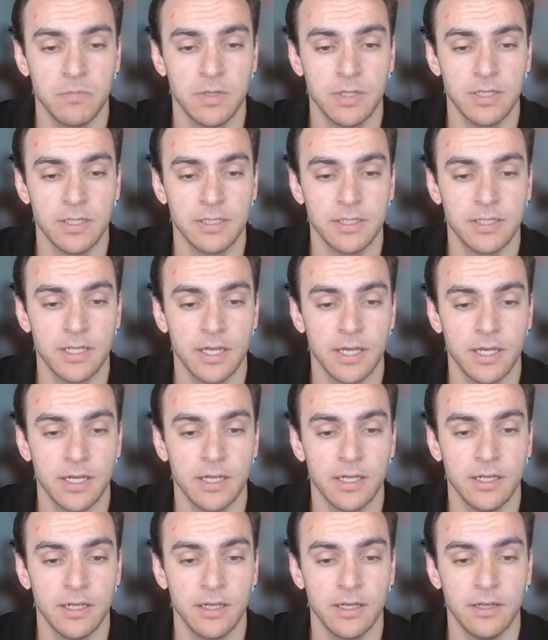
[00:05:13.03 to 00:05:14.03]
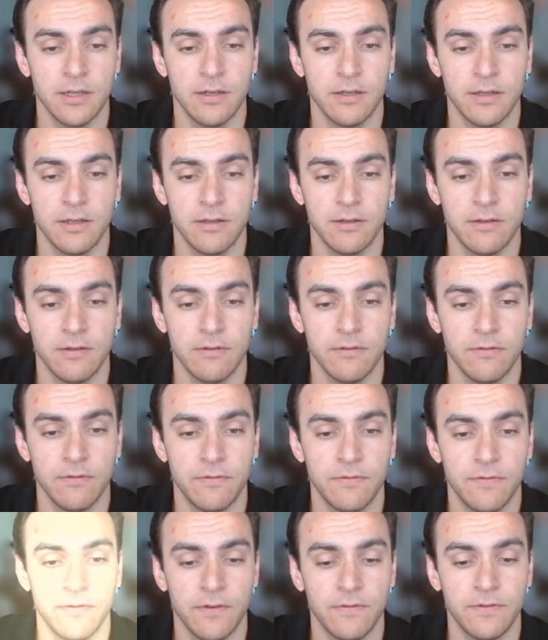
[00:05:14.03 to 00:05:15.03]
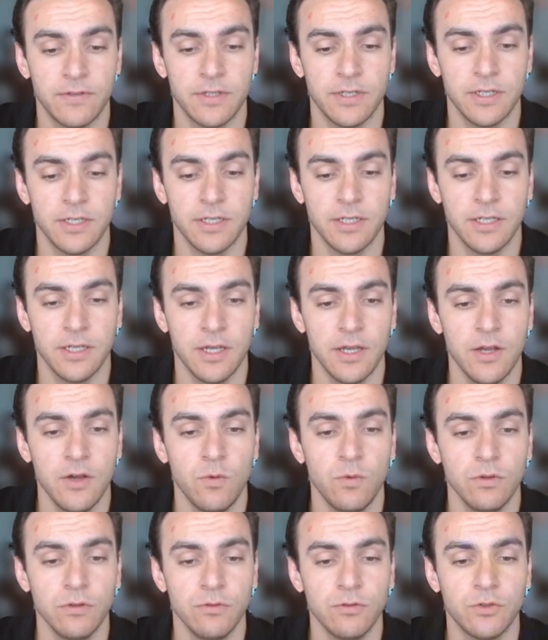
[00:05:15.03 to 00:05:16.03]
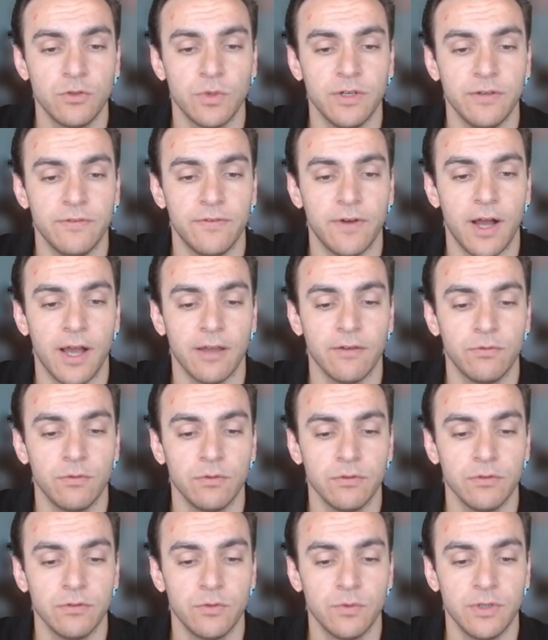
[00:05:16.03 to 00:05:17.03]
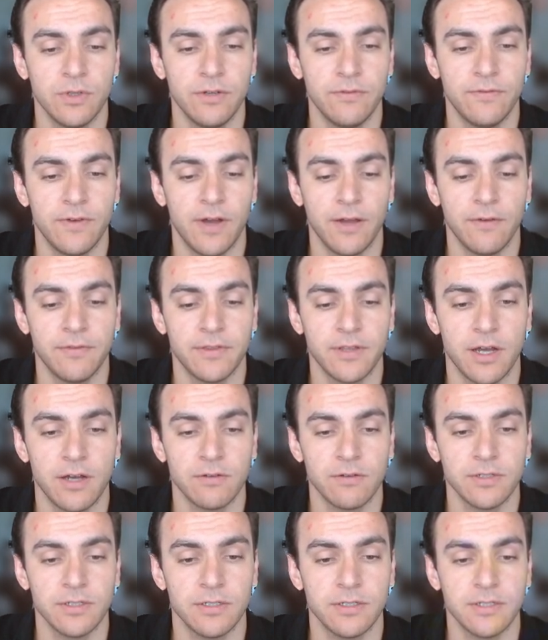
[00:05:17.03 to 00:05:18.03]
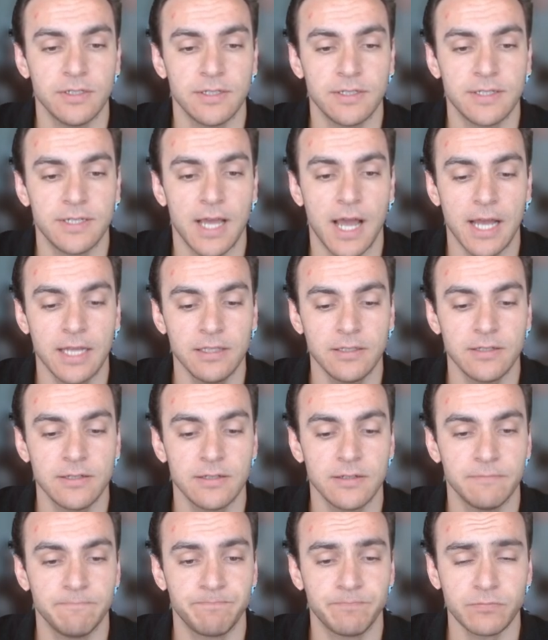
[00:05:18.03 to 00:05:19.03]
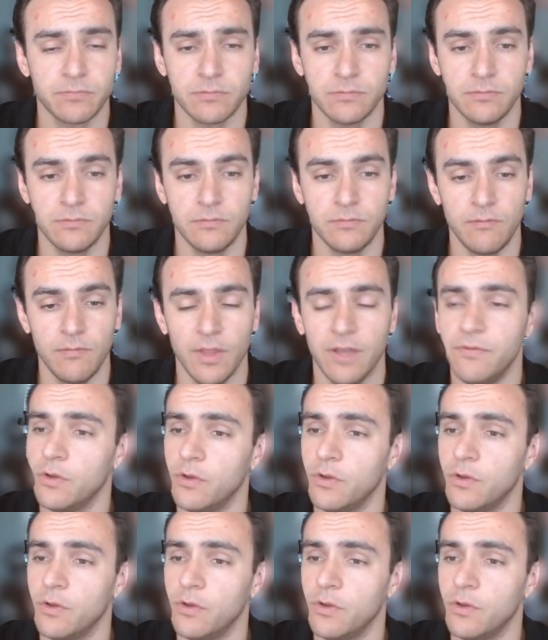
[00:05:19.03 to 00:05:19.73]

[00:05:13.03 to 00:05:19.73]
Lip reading: say, 50. We'll do 25. We'll do 25,000 sats. If you